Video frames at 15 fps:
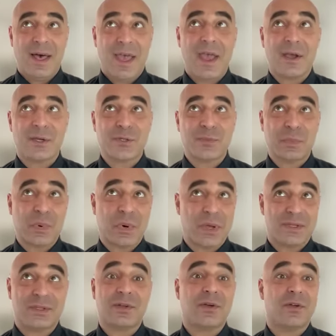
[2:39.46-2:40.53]

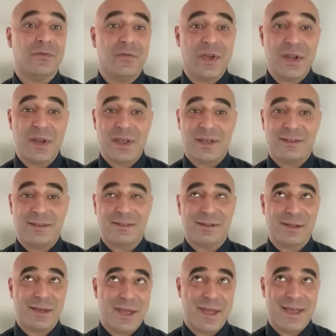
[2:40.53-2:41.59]
expressed
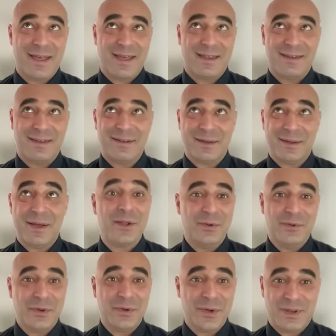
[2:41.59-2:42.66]
conveniently and
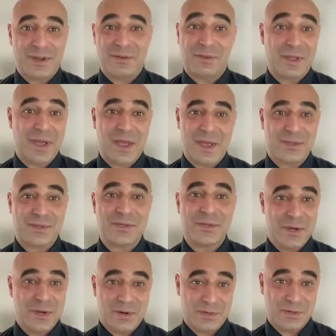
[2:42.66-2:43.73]
intuitively as
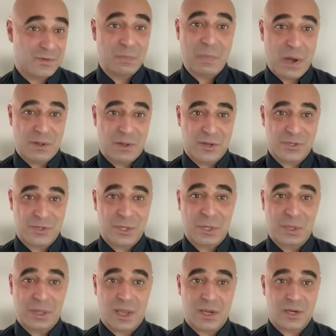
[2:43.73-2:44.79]
years of
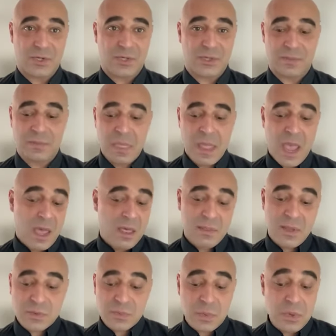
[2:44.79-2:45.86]
biological age.
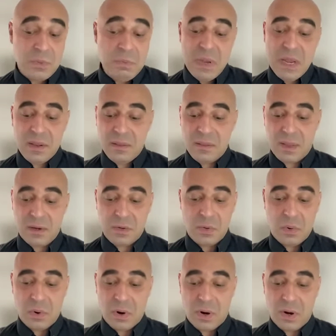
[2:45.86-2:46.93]
This would mean that
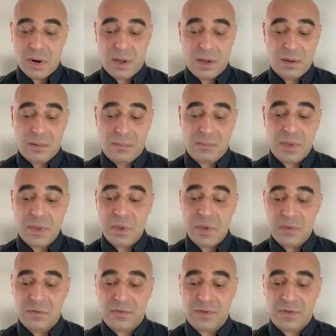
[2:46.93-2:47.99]
your
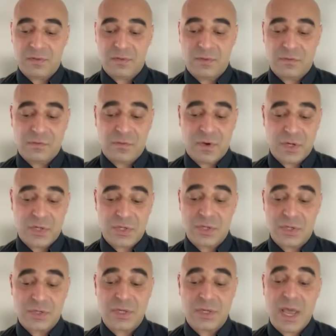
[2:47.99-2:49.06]
immune system
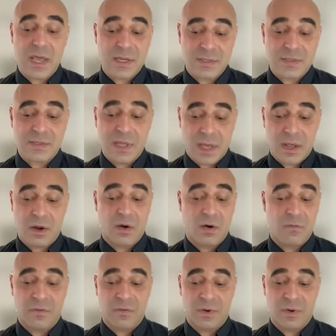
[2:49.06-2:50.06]
functions as that of